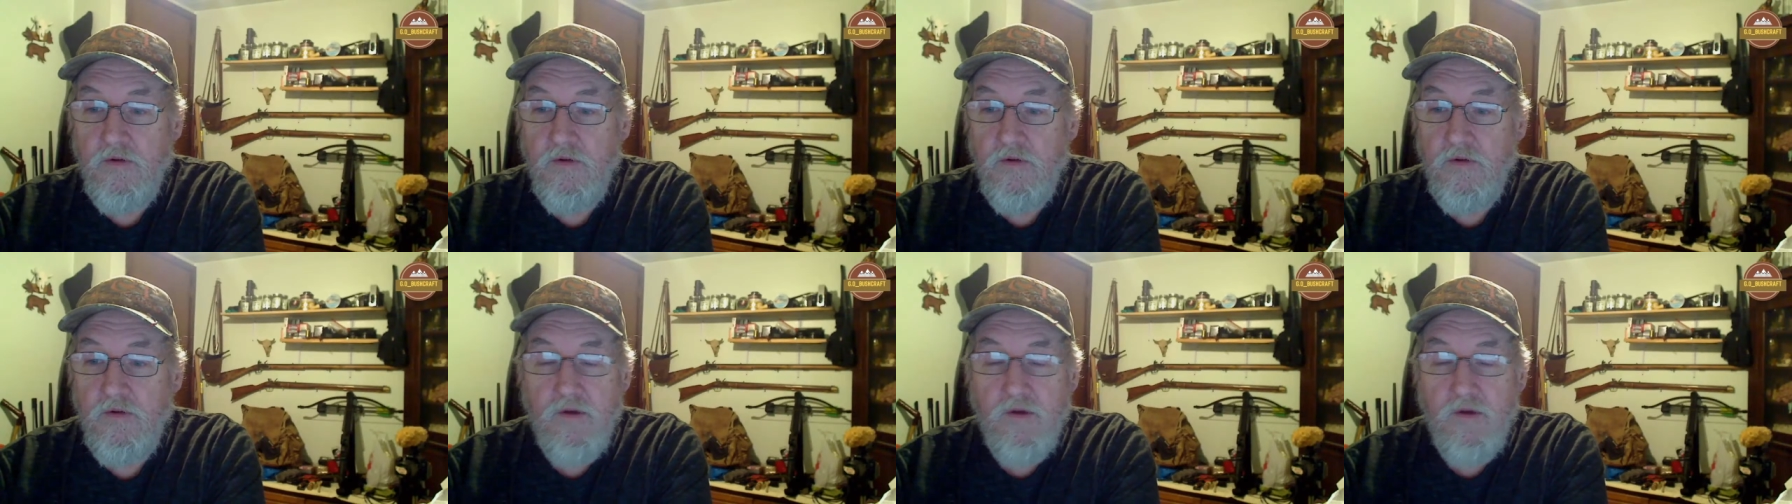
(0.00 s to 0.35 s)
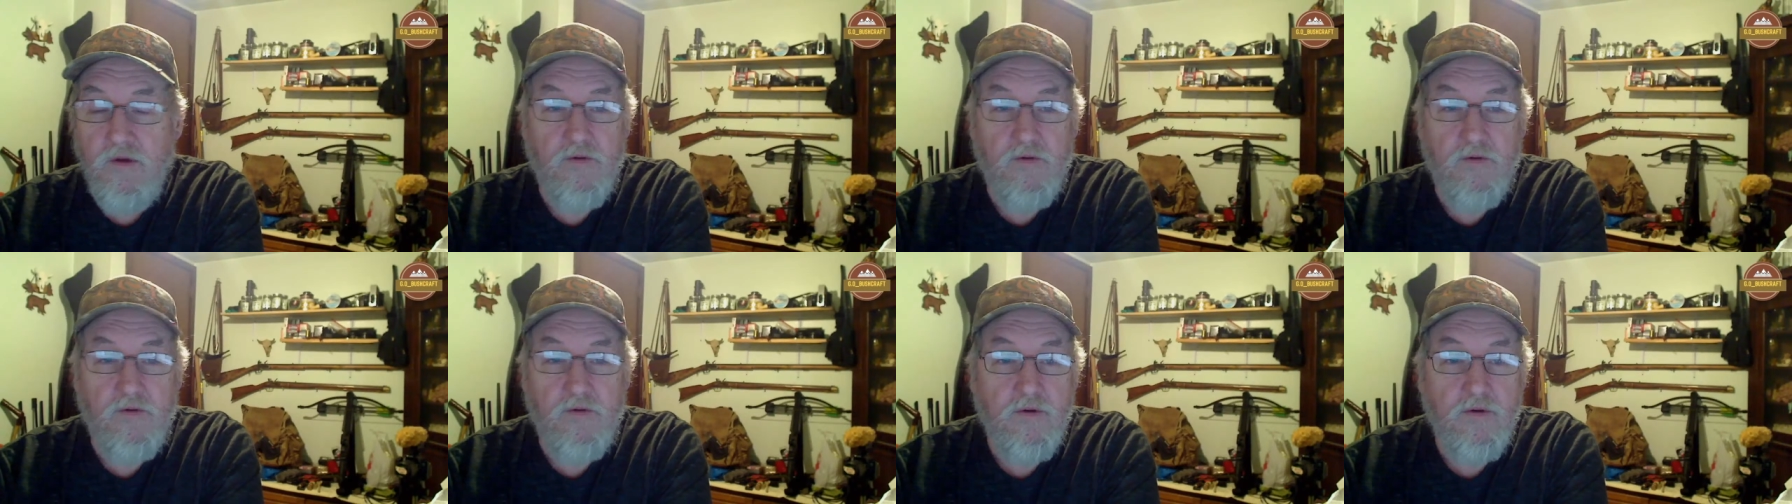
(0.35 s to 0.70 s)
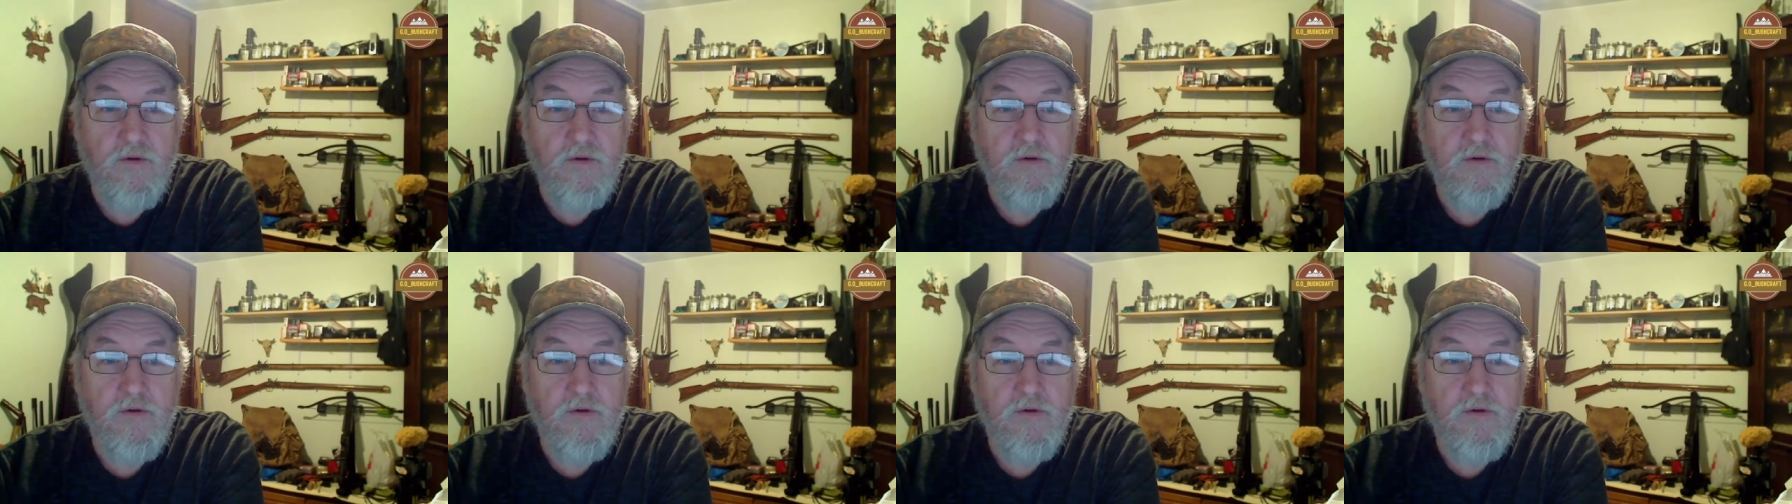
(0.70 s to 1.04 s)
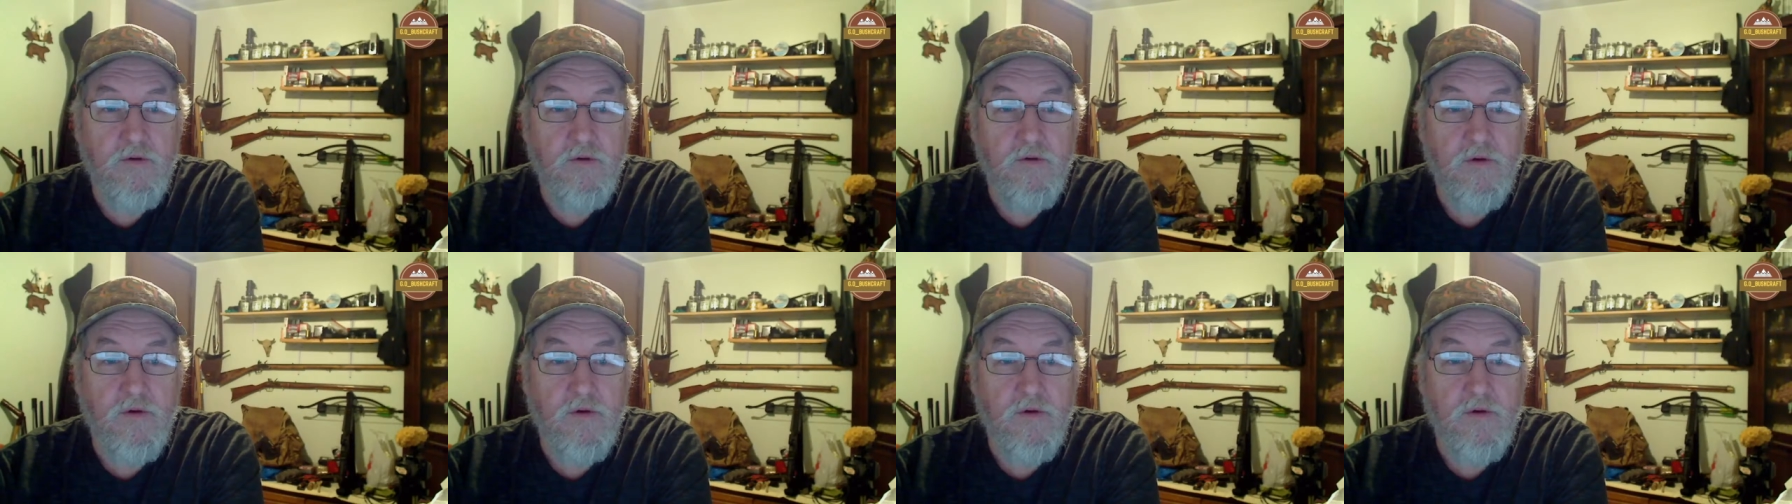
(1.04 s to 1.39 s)
used.
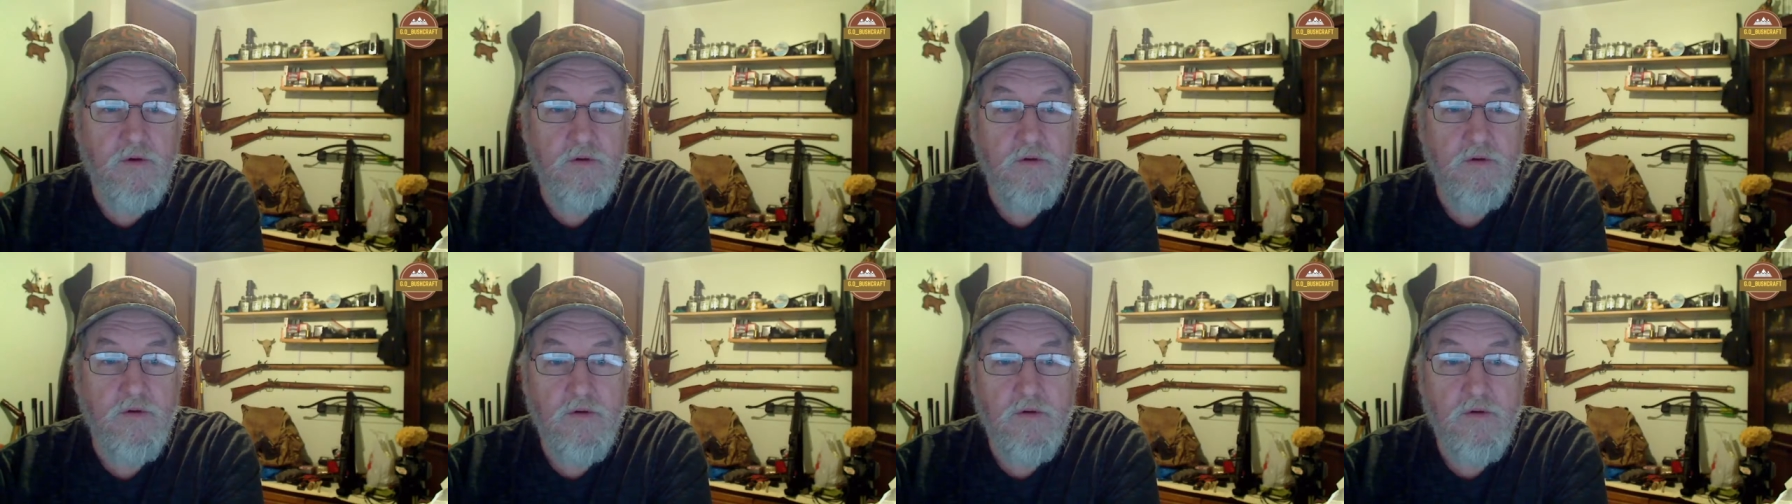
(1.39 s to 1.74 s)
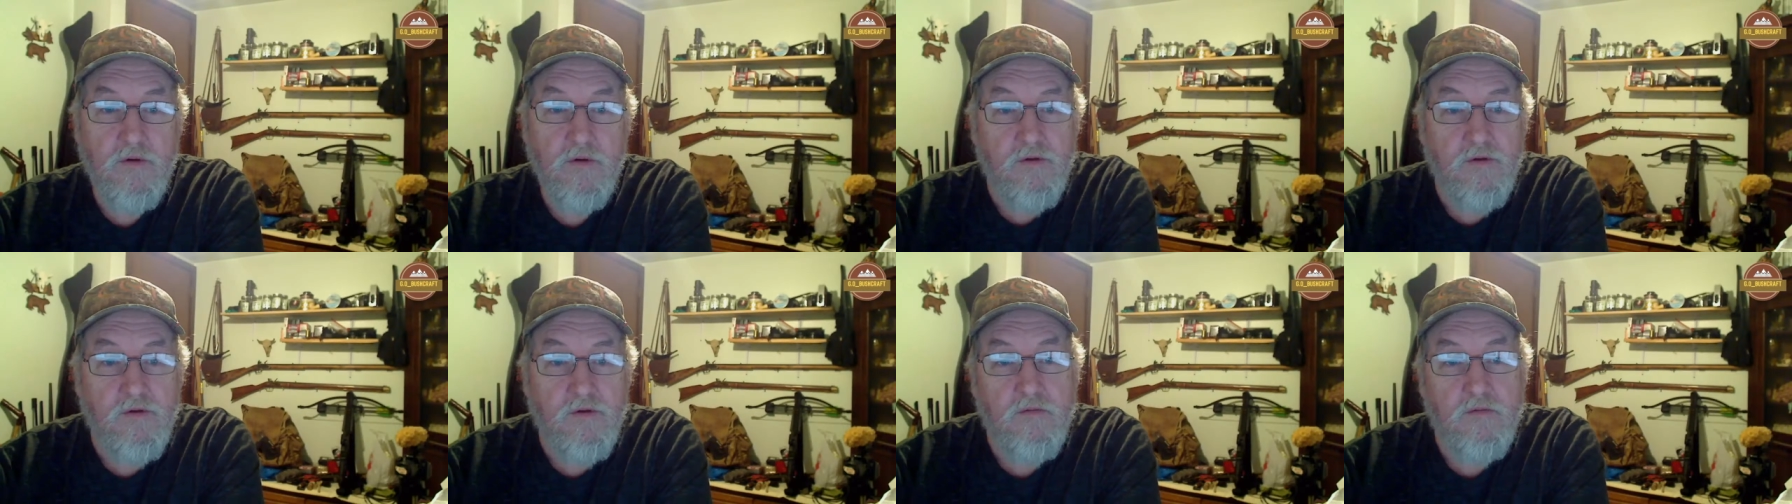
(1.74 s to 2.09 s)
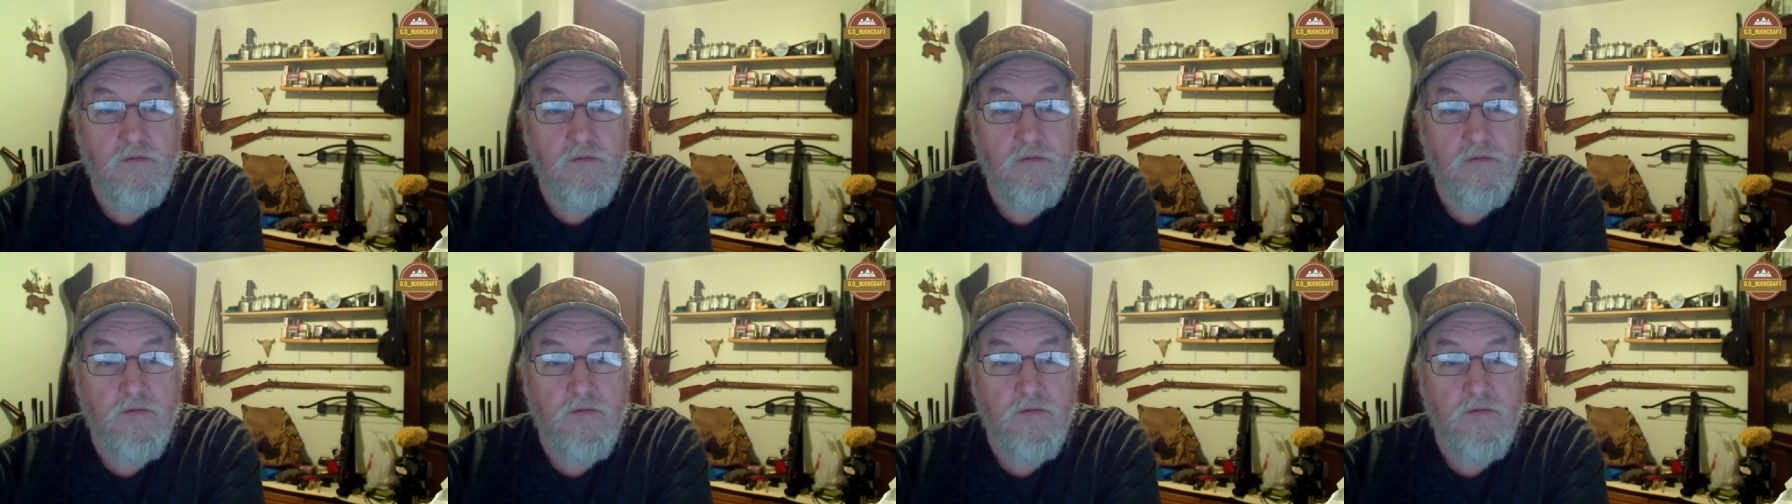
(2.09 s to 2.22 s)
You know,